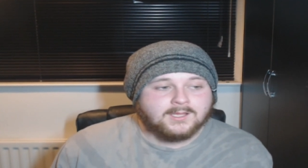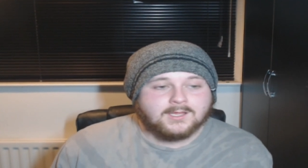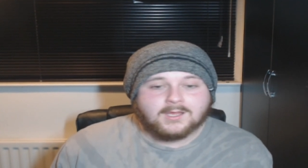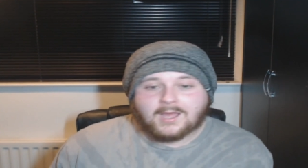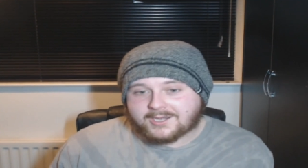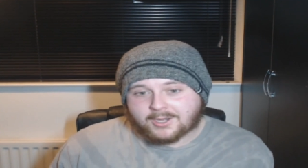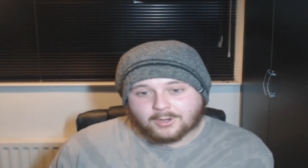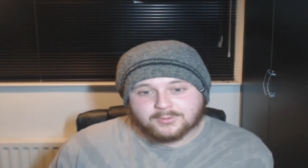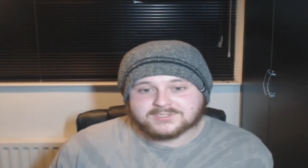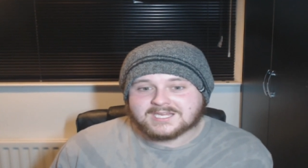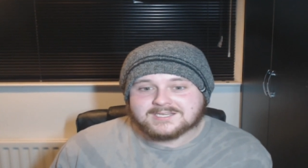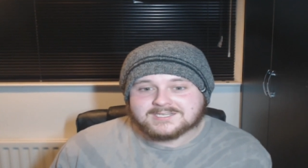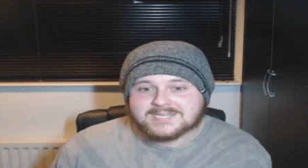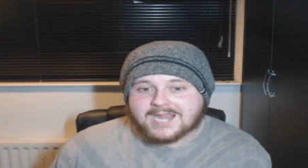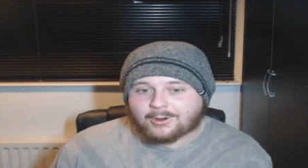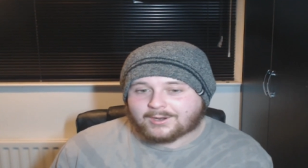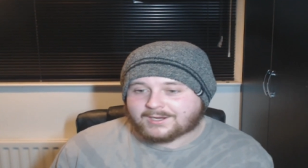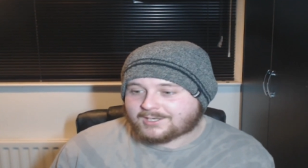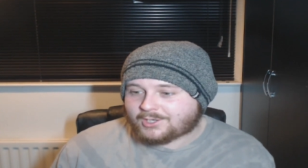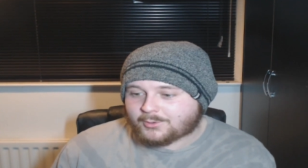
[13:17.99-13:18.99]
I don't see
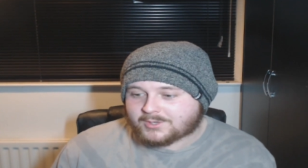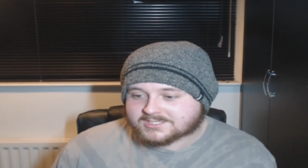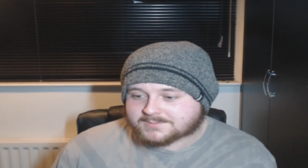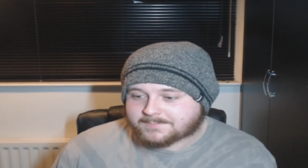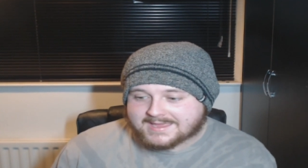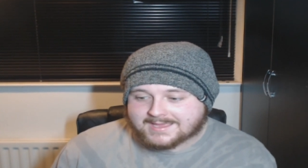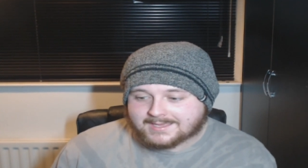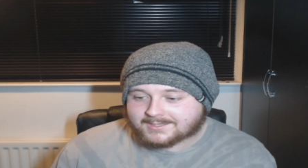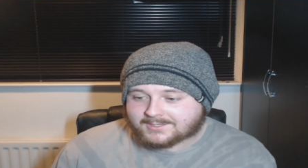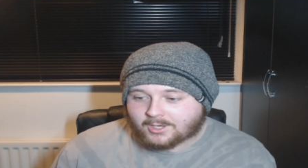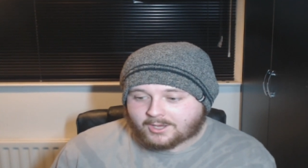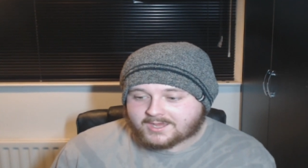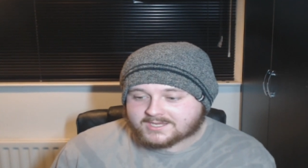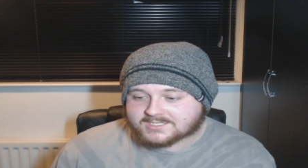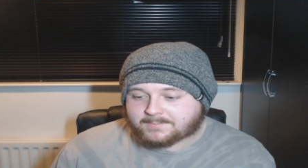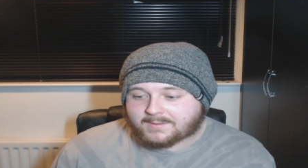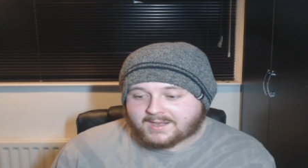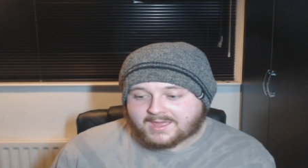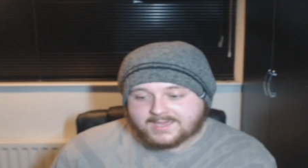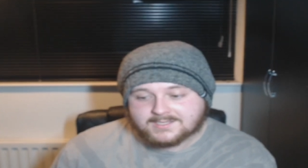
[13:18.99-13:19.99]
Derrick Lewis beating Curtis
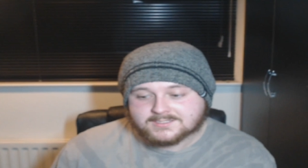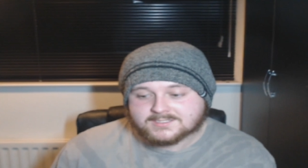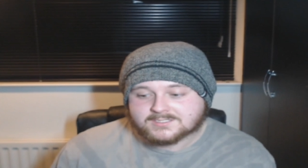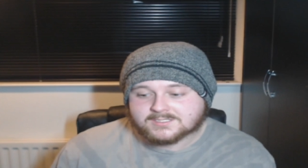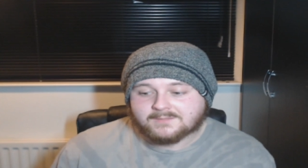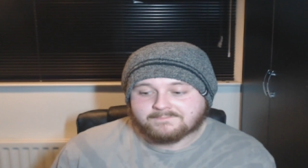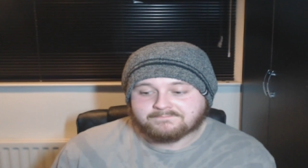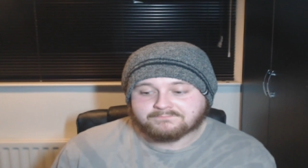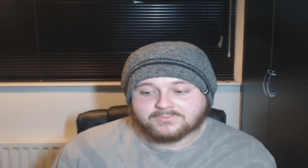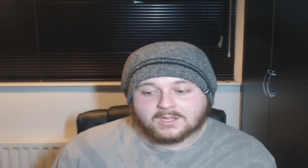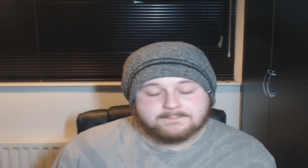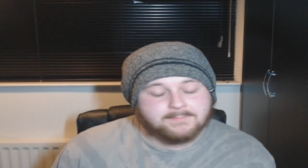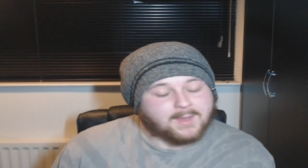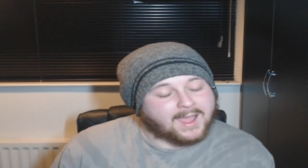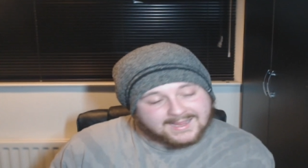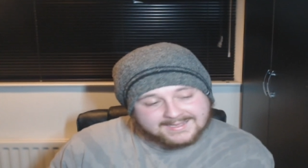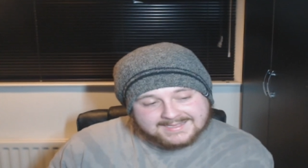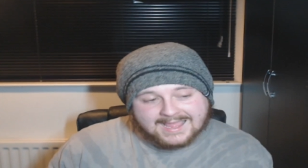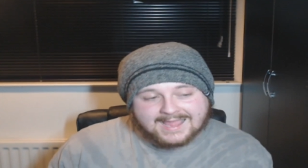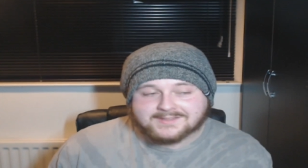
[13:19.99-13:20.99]
Blaydes, but
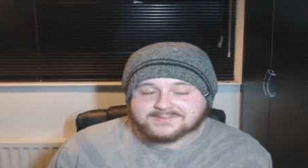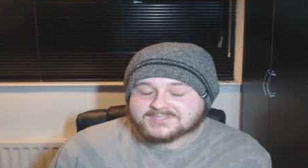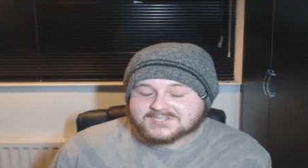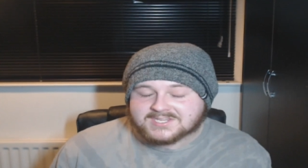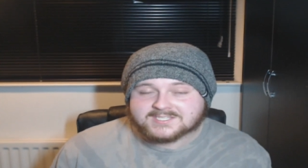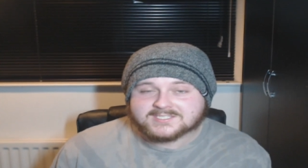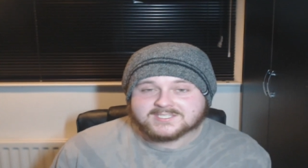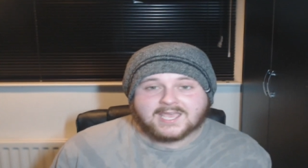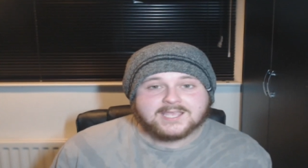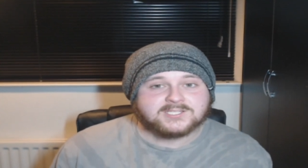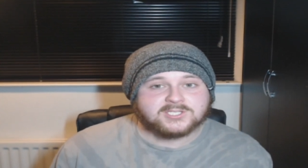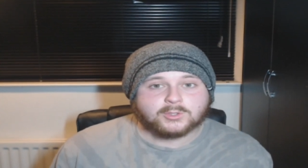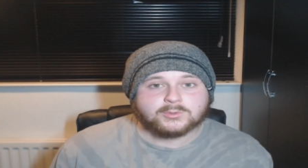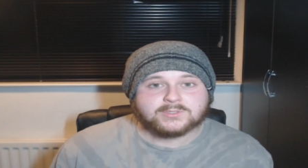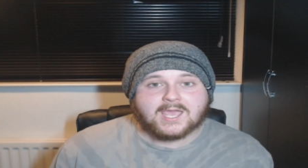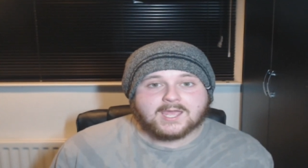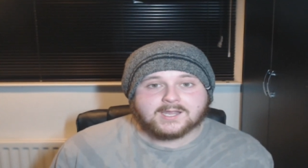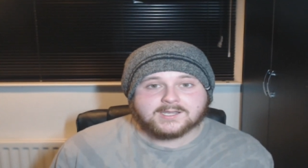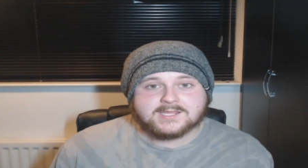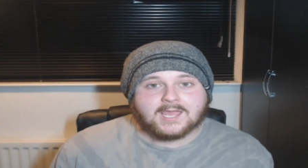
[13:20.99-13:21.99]
I can see Sato
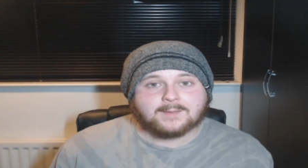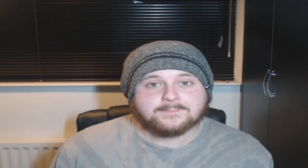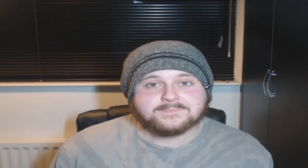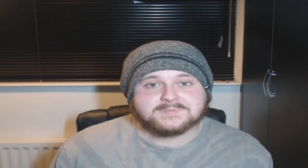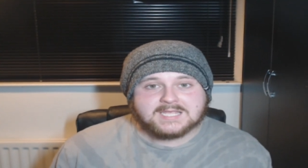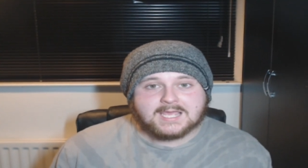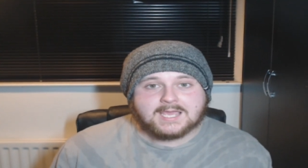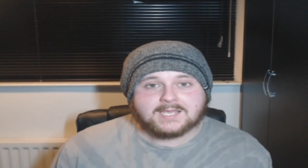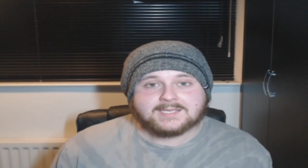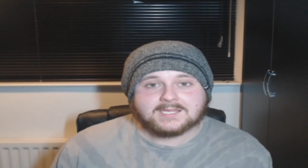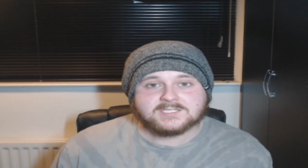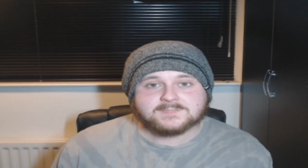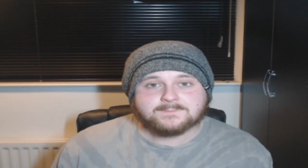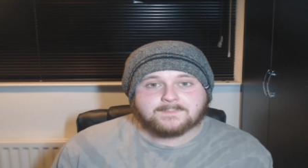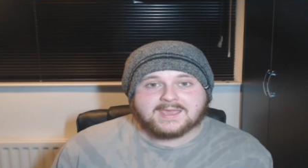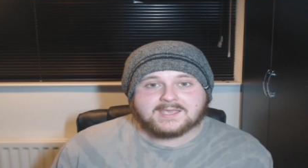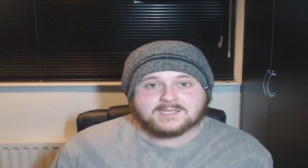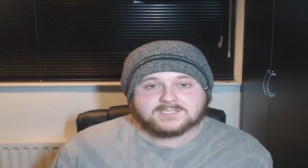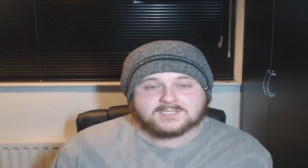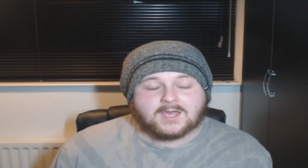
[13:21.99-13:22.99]
getting the upset against
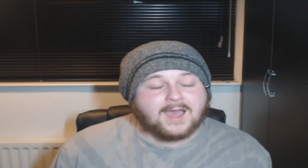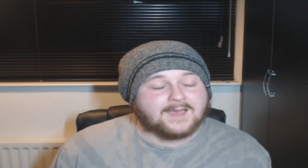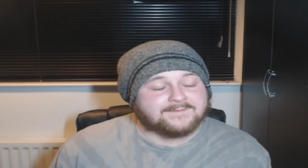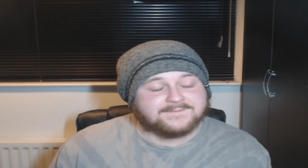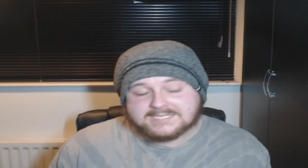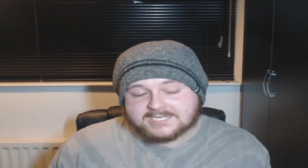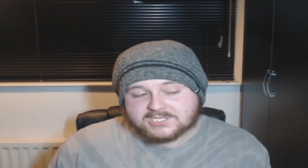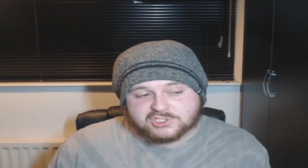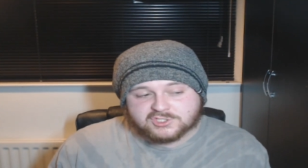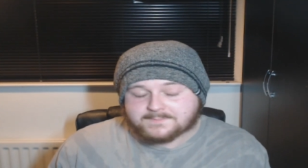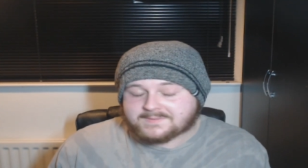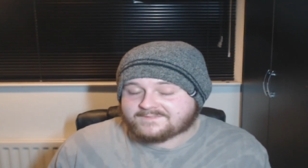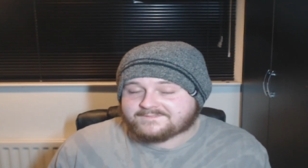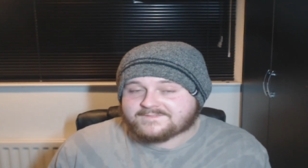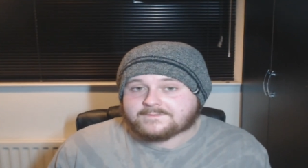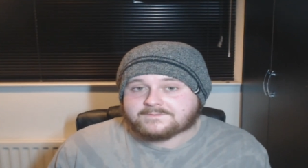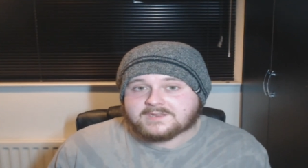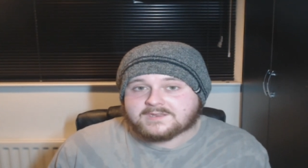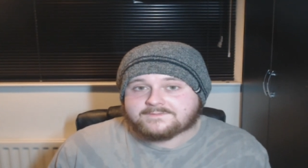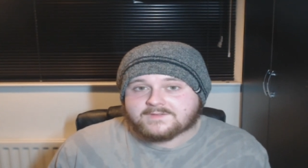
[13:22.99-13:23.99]
Baeza. I think this should be
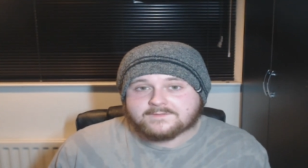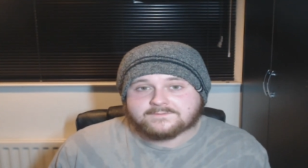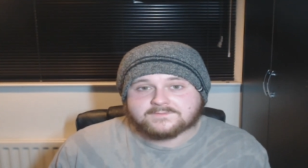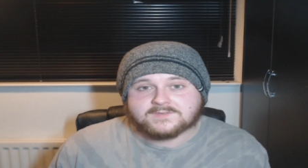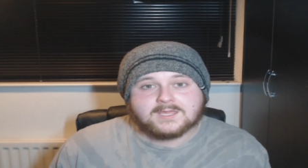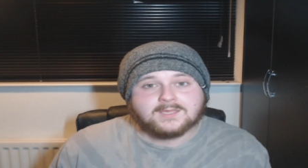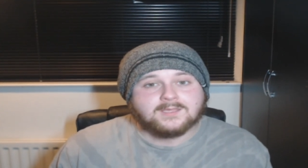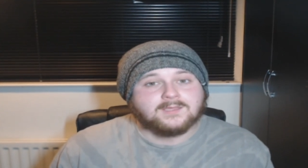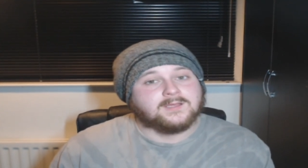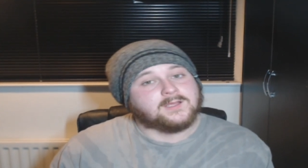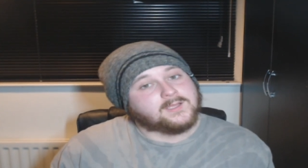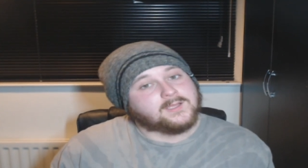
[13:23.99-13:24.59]
50-50.